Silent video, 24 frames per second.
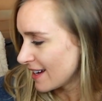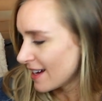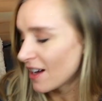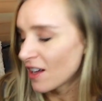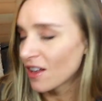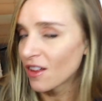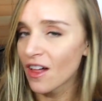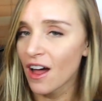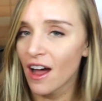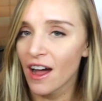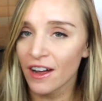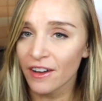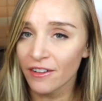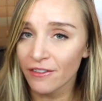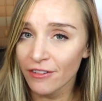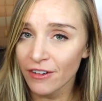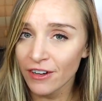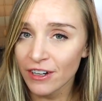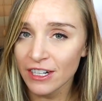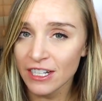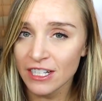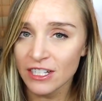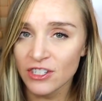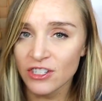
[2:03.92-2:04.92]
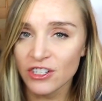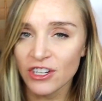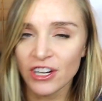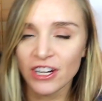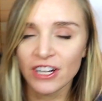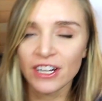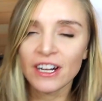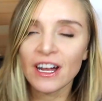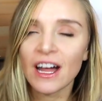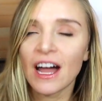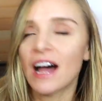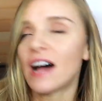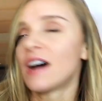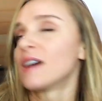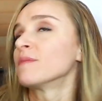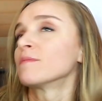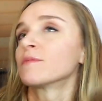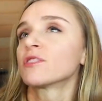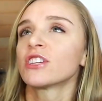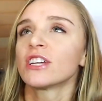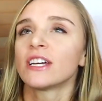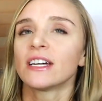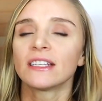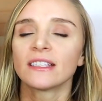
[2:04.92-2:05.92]
along furniture.
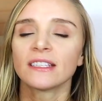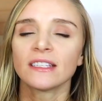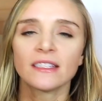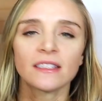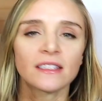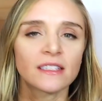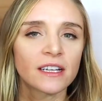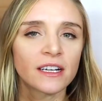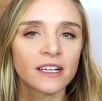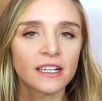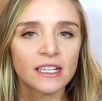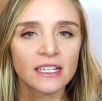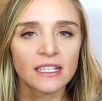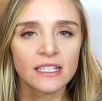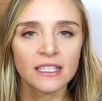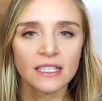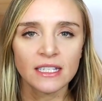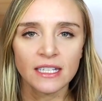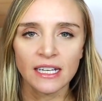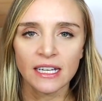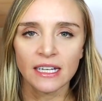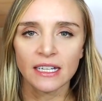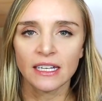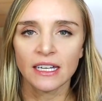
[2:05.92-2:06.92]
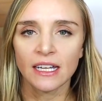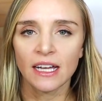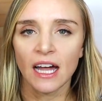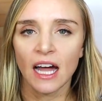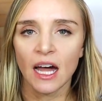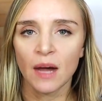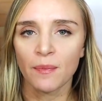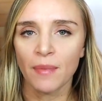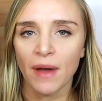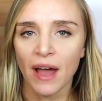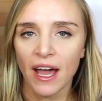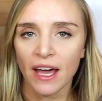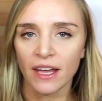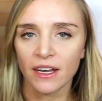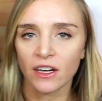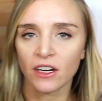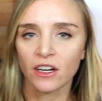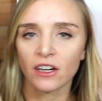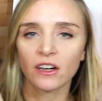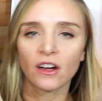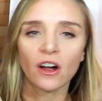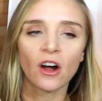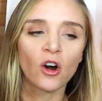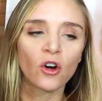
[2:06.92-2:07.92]
She hasn't started standing up on
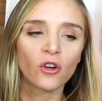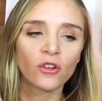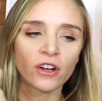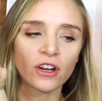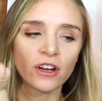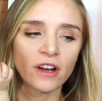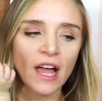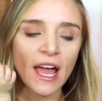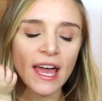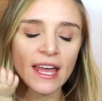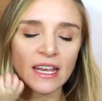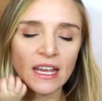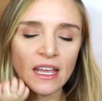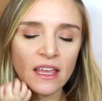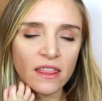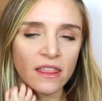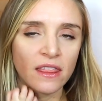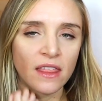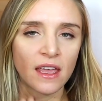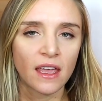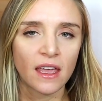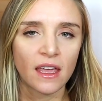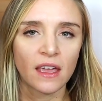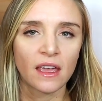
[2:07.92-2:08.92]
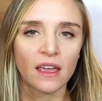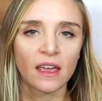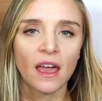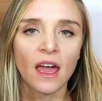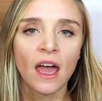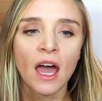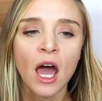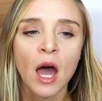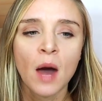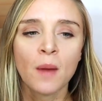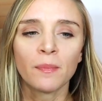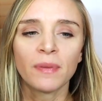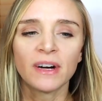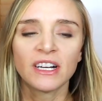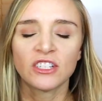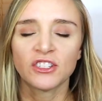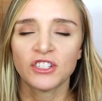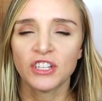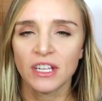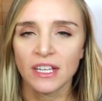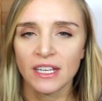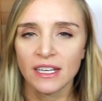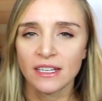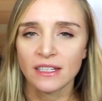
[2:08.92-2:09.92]
her own or anything, but
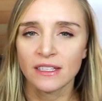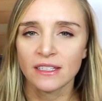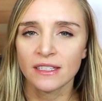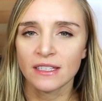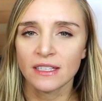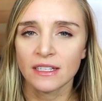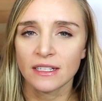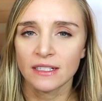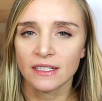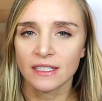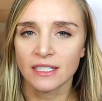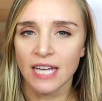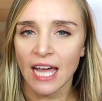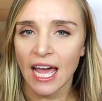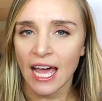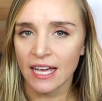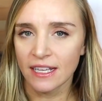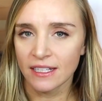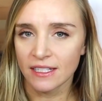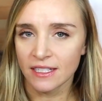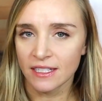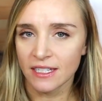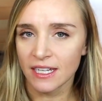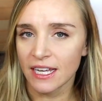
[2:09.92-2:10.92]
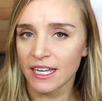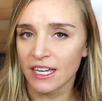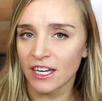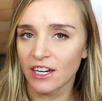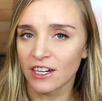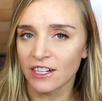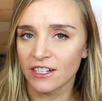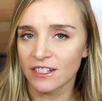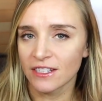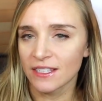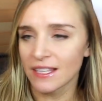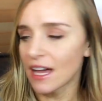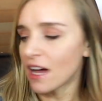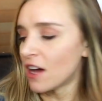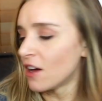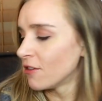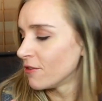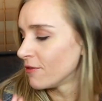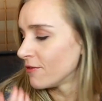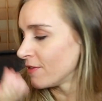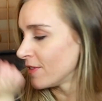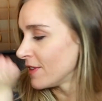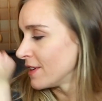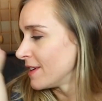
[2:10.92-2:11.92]
she is testing
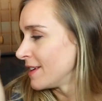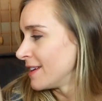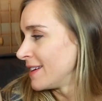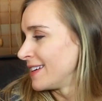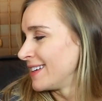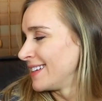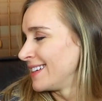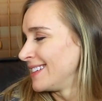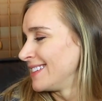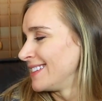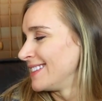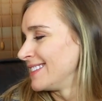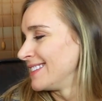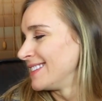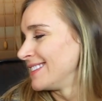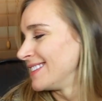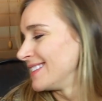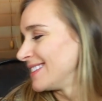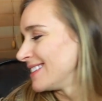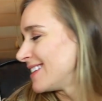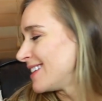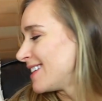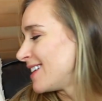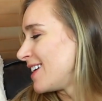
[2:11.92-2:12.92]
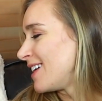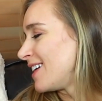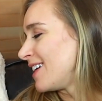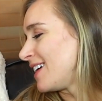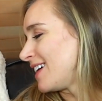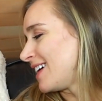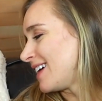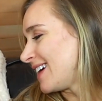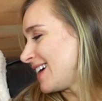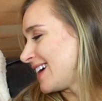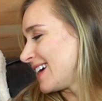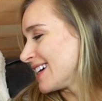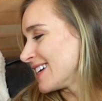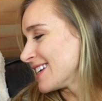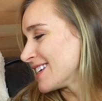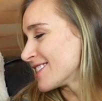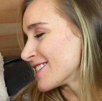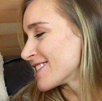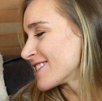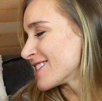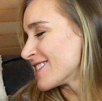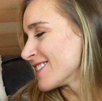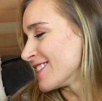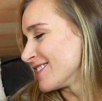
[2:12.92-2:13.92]
herself. Oh,
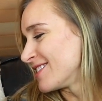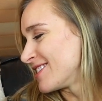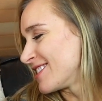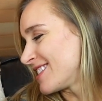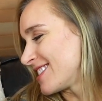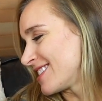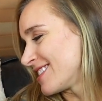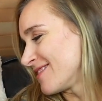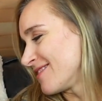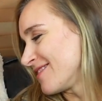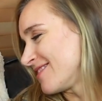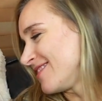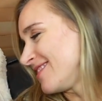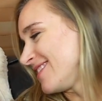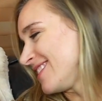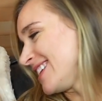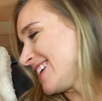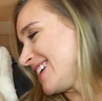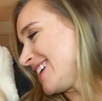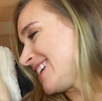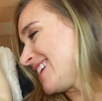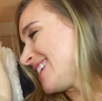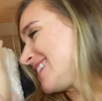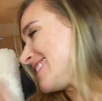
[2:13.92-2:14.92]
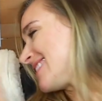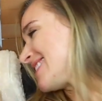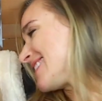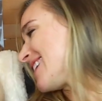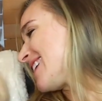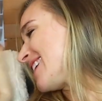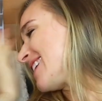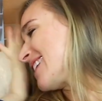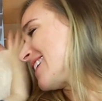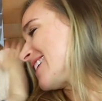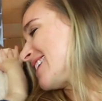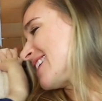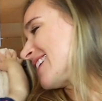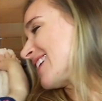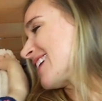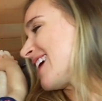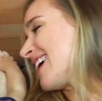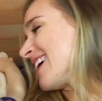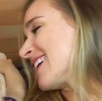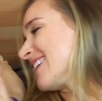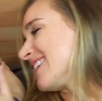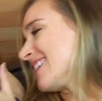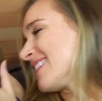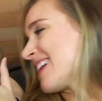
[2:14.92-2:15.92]
you're so sweet. Are you gonna
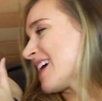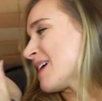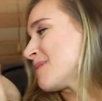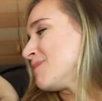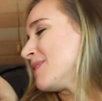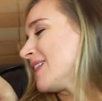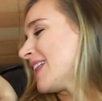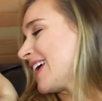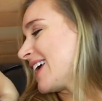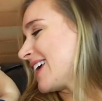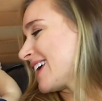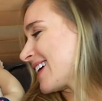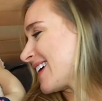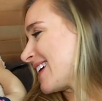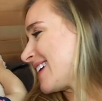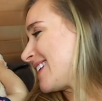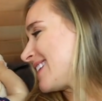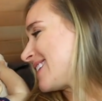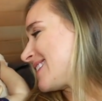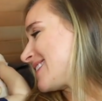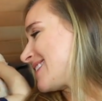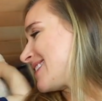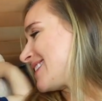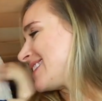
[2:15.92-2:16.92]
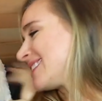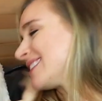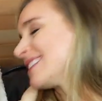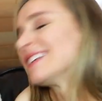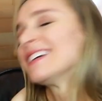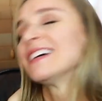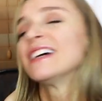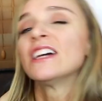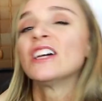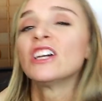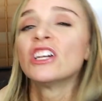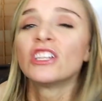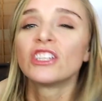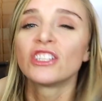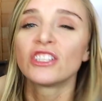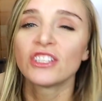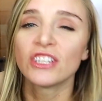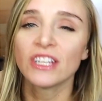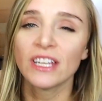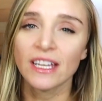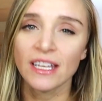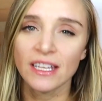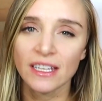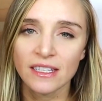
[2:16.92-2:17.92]
cuddle that blanket?
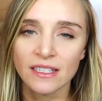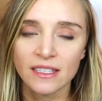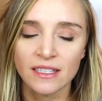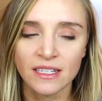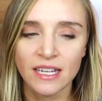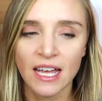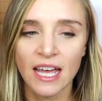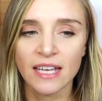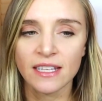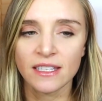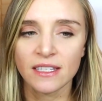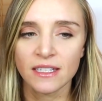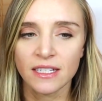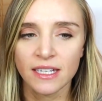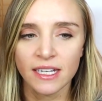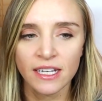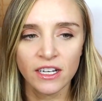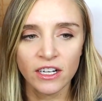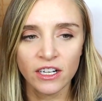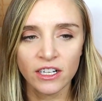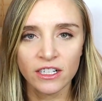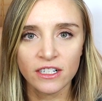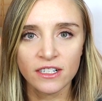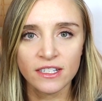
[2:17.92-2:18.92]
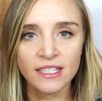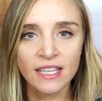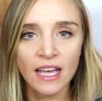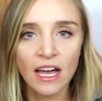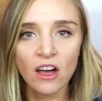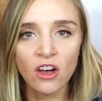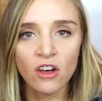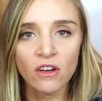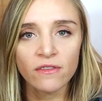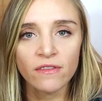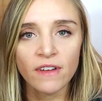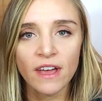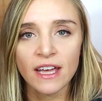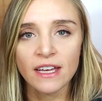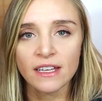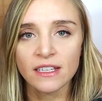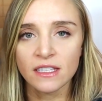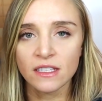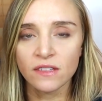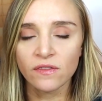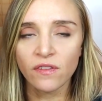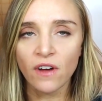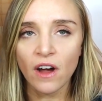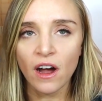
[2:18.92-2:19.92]
She is testing herself
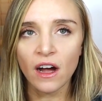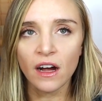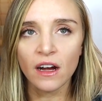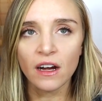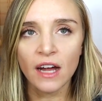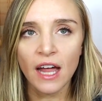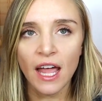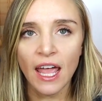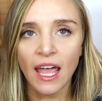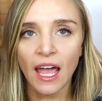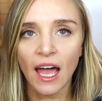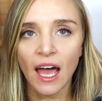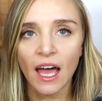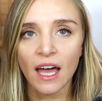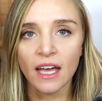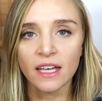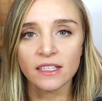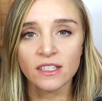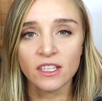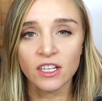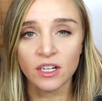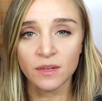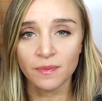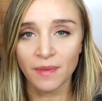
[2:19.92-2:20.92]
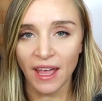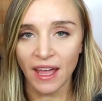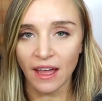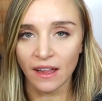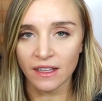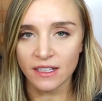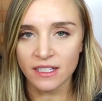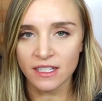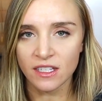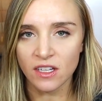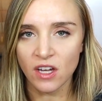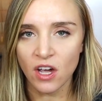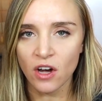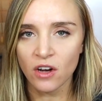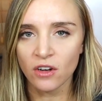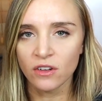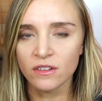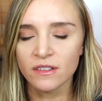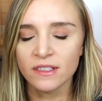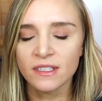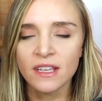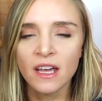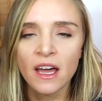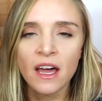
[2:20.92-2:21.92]
as far as her balance
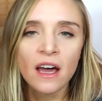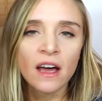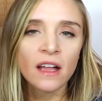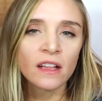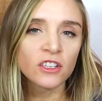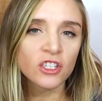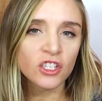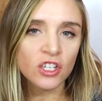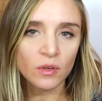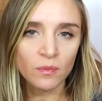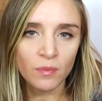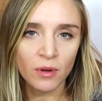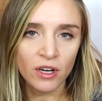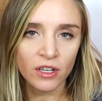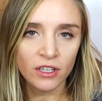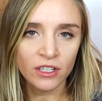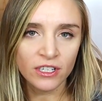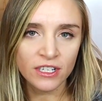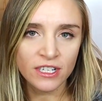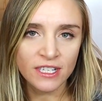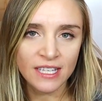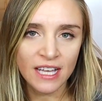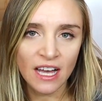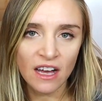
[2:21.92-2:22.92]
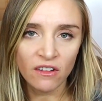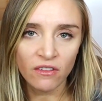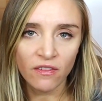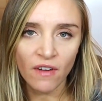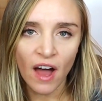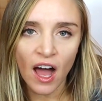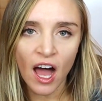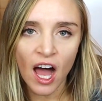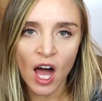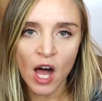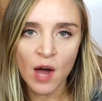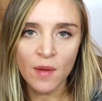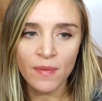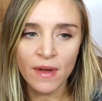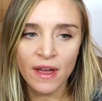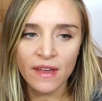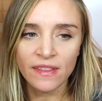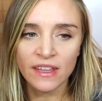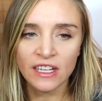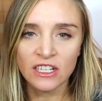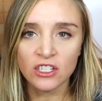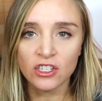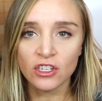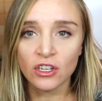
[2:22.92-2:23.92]
goes. She'll pull herself up
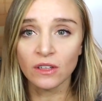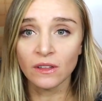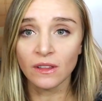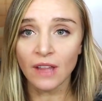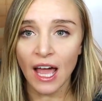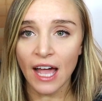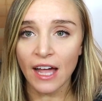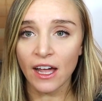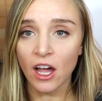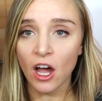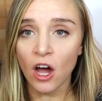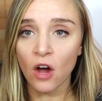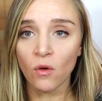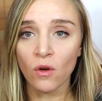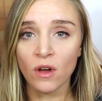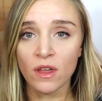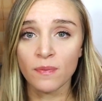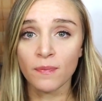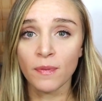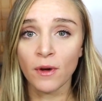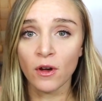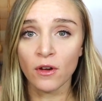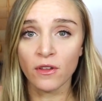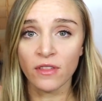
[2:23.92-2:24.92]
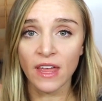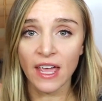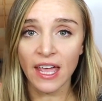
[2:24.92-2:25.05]
and then she'll let go with both